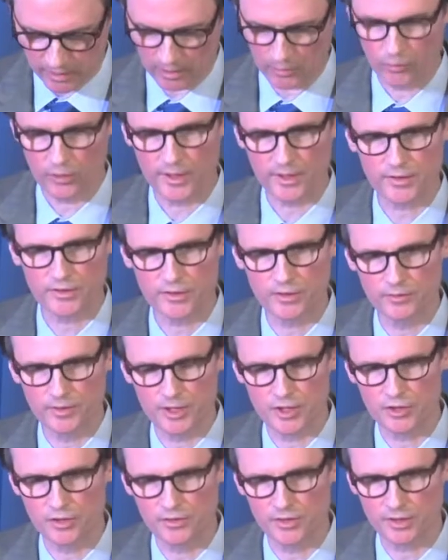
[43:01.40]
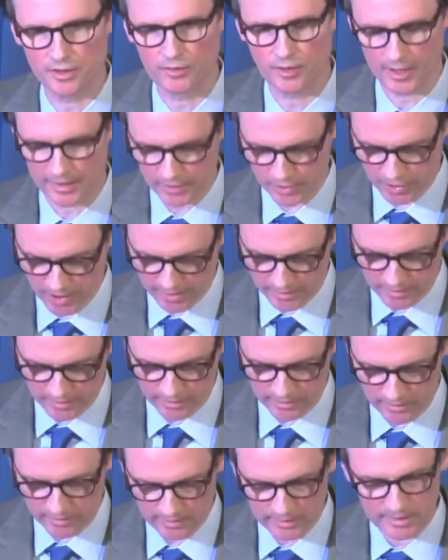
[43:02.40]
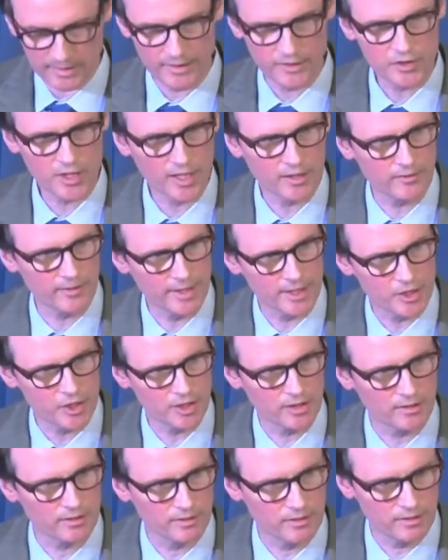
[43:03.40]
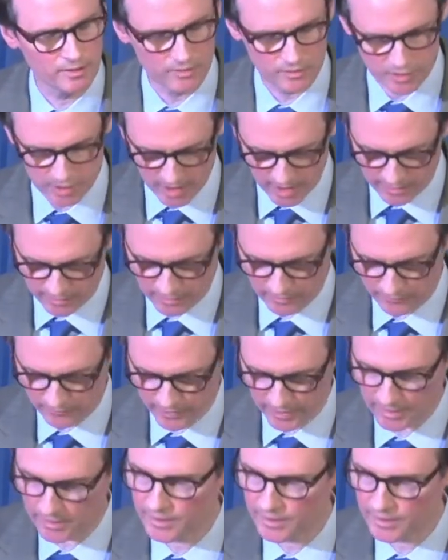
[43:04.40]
work to issues across gender, generation, geography,